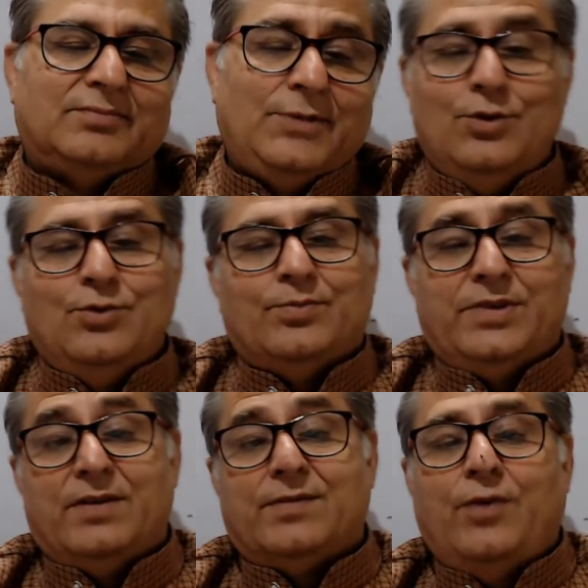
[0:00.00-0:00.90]
No,
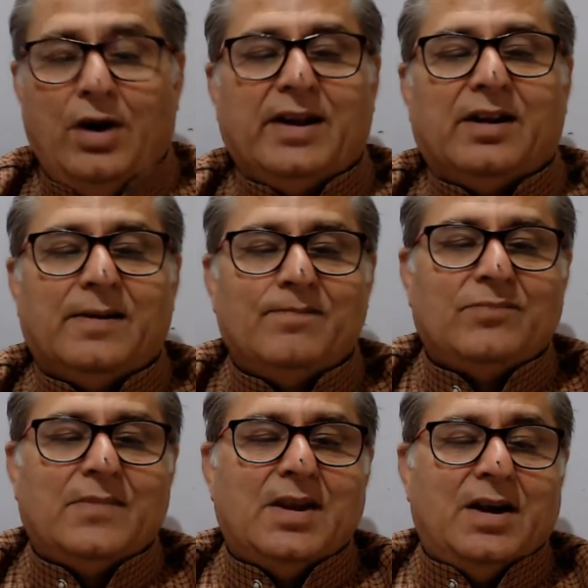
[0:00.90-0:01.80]
they were falling.
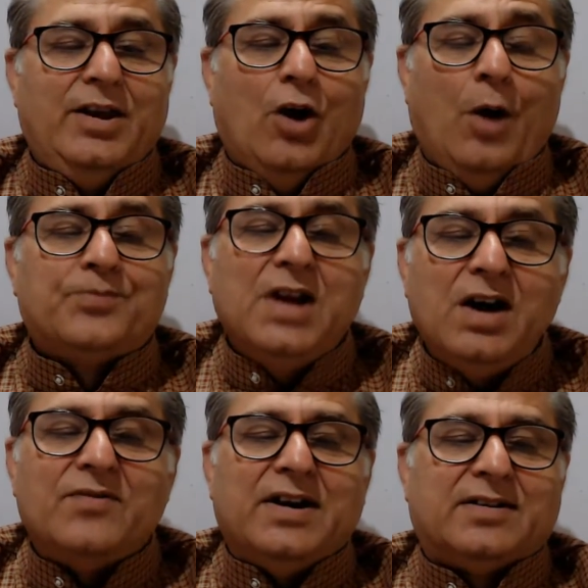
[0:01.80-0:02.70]
He
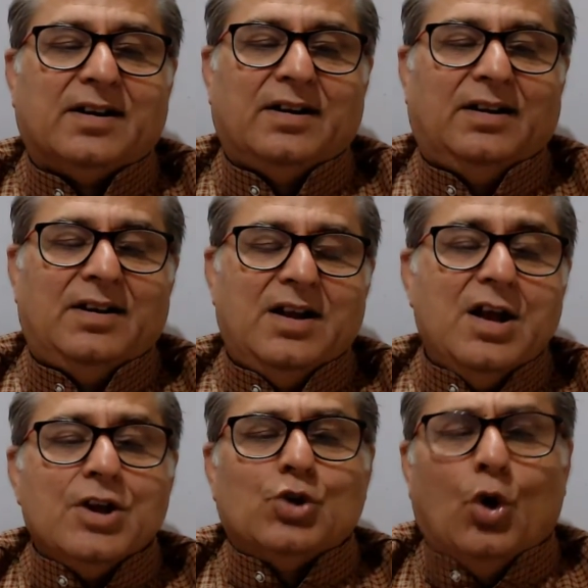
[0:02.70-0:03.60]
observed it.
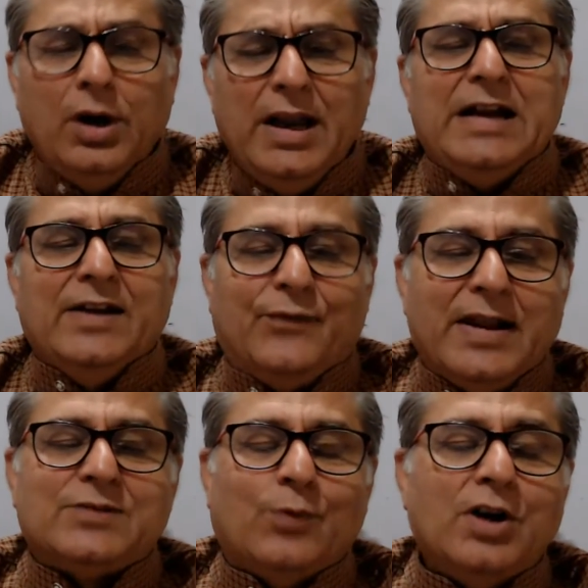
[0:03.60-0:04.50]
So only
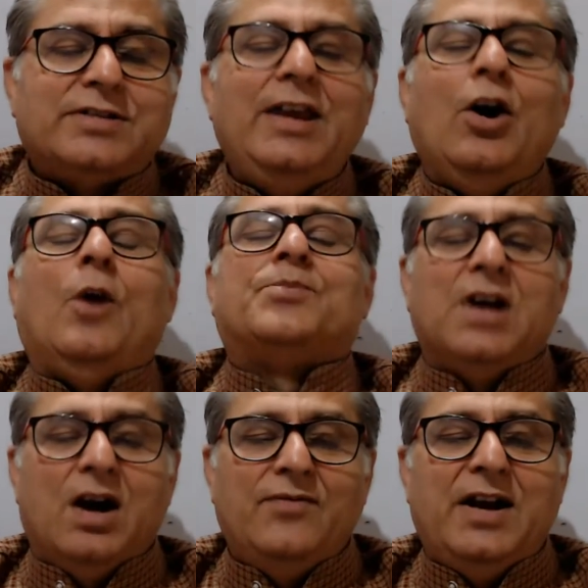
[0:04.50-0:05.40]
difference was he
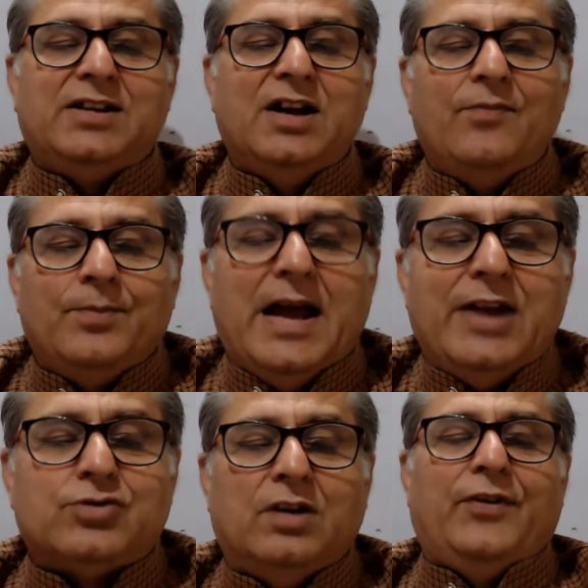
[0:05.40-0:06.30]
observed it, the
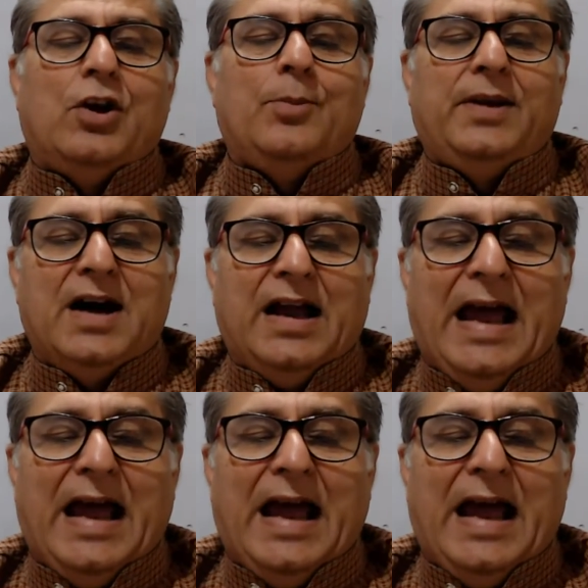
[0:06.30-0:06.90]
natural phenomena,